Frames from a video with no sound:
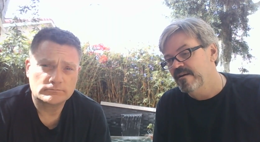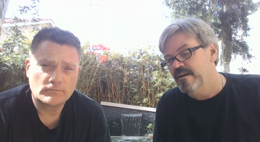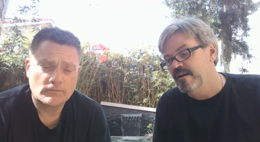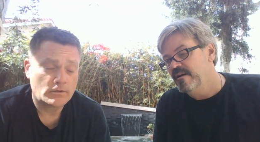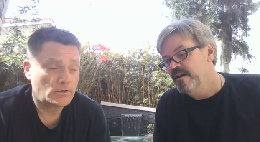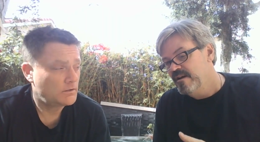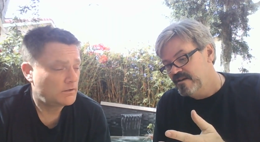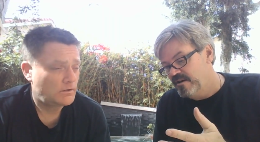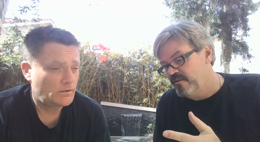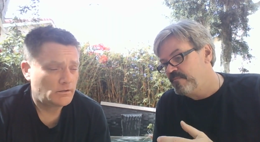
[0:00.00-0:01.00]
Speaker 1: and uh,
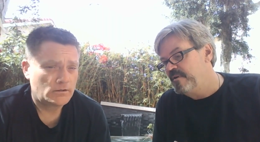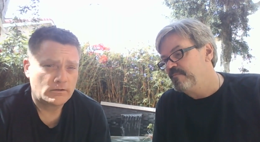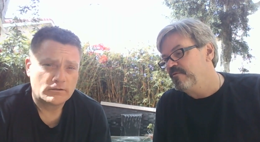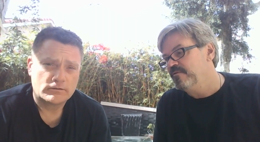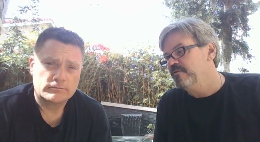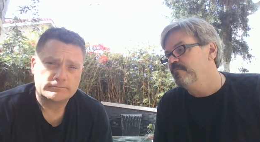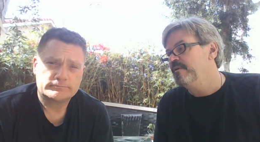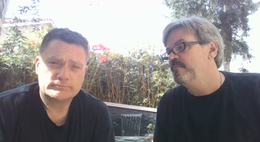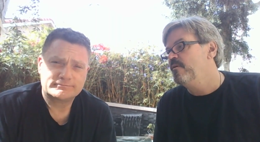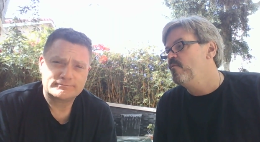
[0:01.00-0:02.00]
tell the people a little
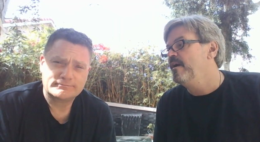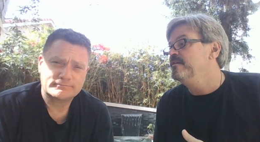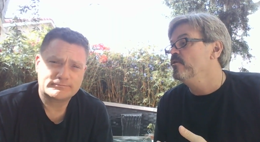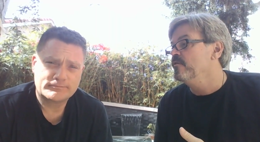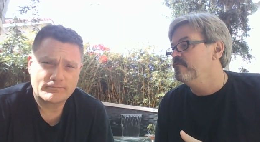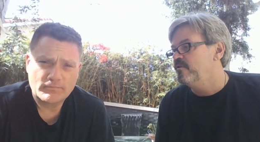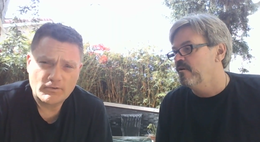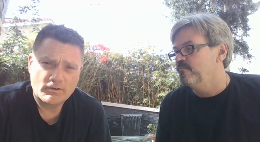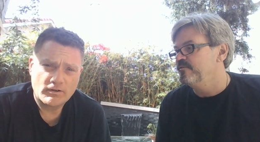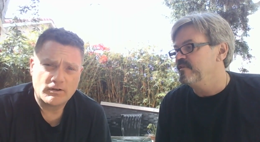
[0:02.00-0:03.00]
bit about why you're
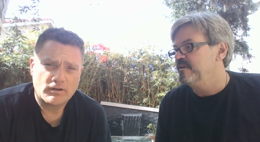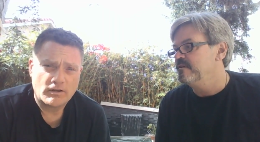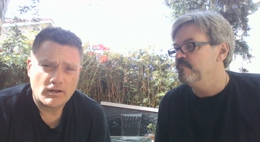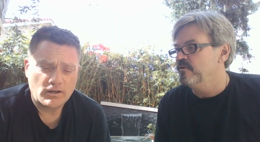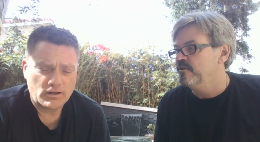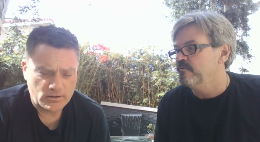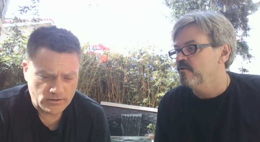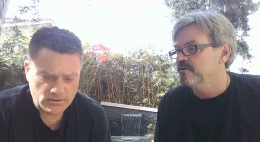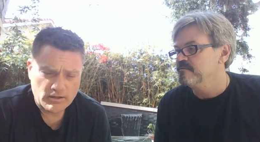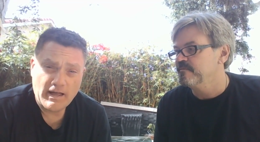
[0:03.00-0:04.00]
involved with the Community
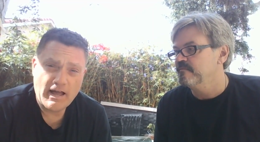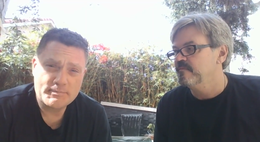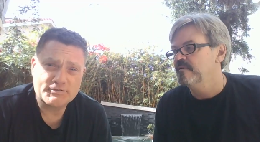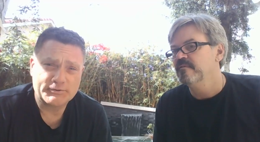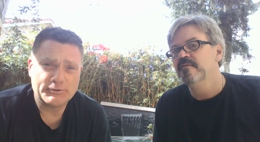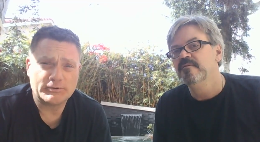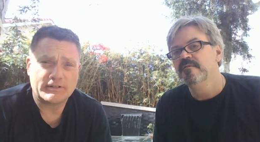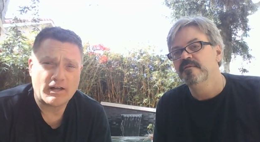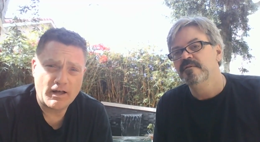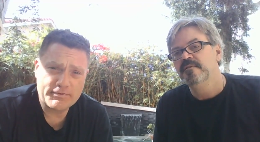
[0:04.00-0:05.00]
Watch.
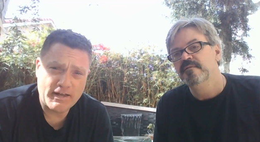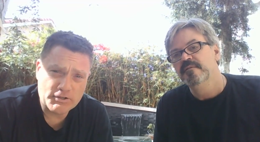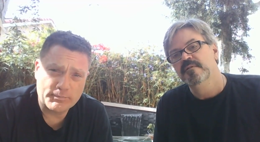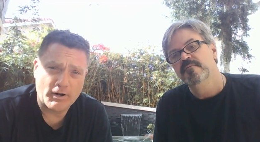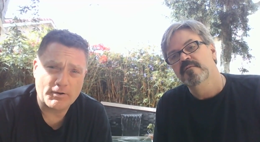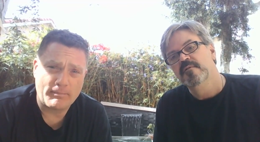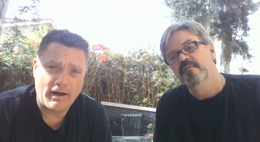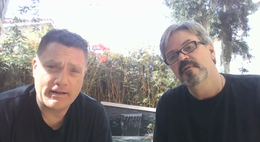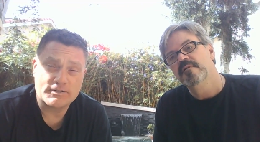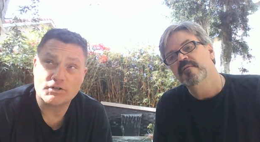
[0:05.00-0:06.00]
Absolutely. Uh, thank you, Brother
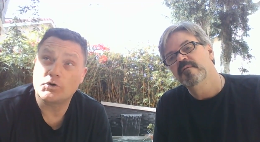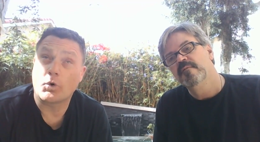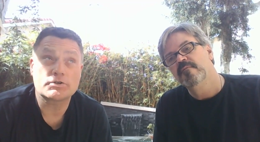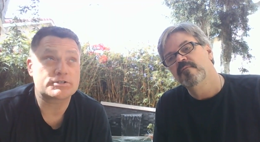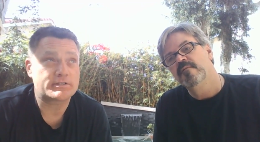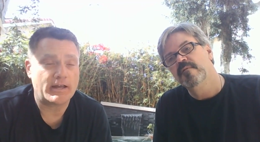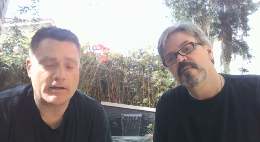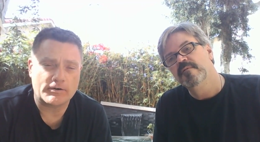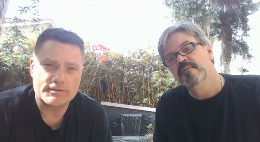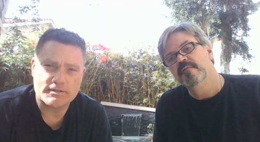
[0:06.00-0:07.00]
Mike.
Speaker 2: It's a gorgeous
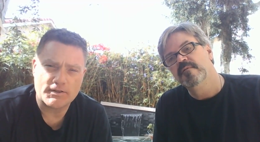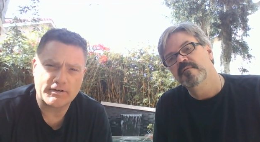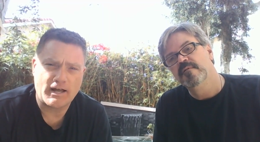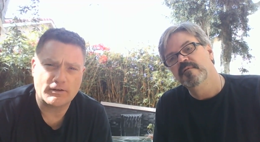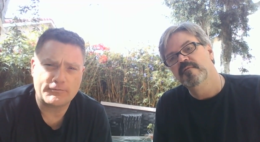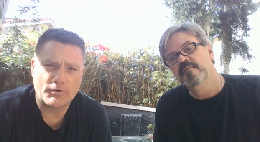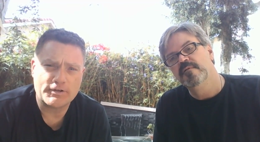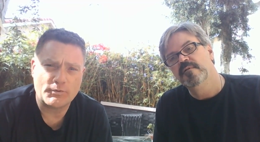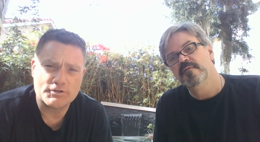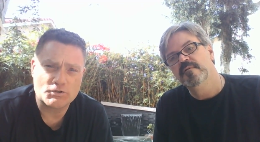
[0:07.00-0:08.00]
day here in Southern
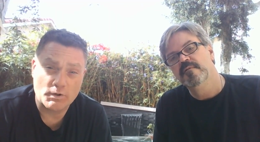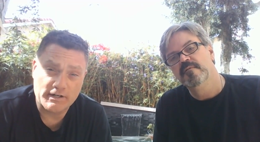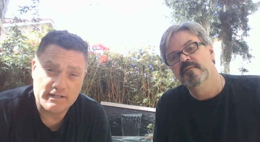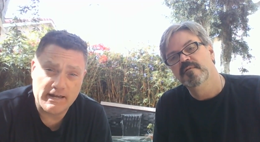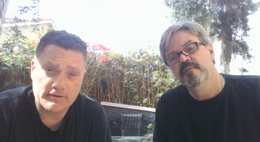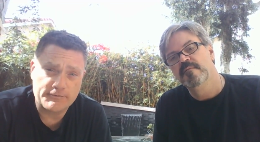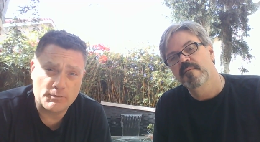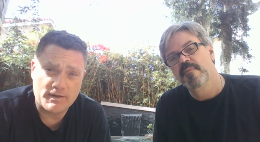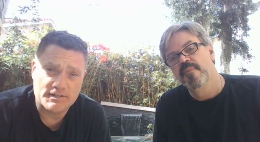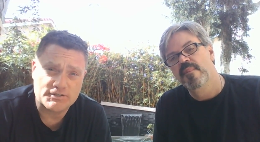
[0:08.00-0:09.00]
California. We just wanted to take a
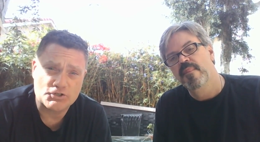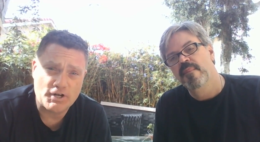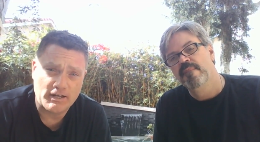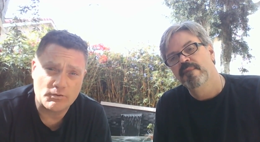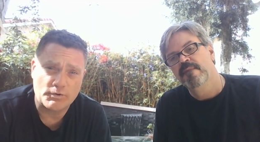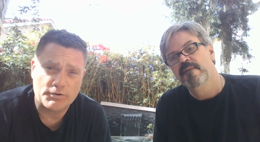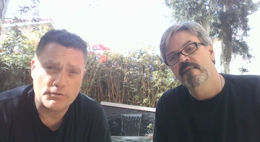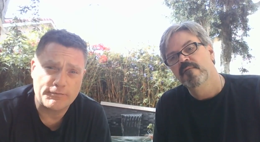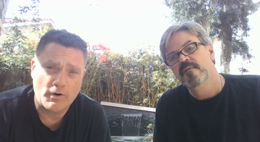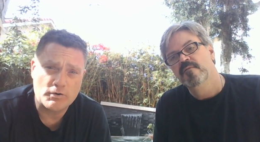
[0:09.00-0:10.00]
few minutes to check in with
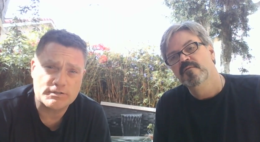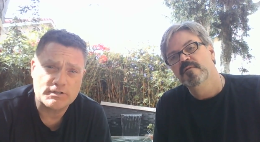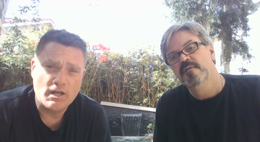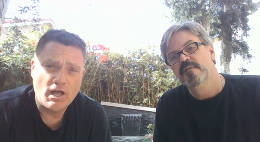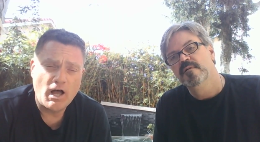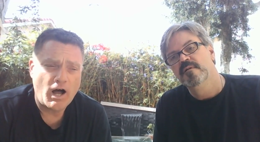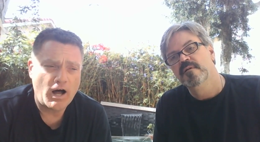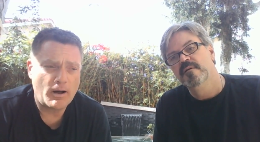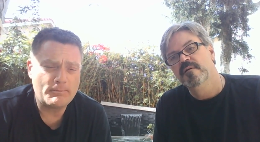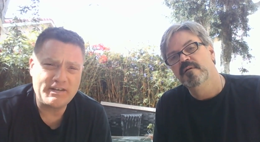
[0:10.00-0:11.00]
you folks
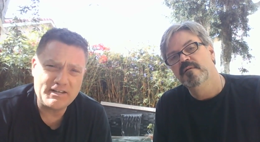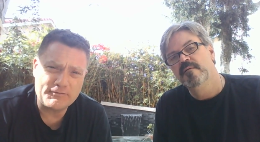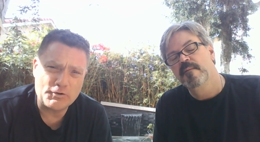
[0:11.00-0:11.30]
uh, many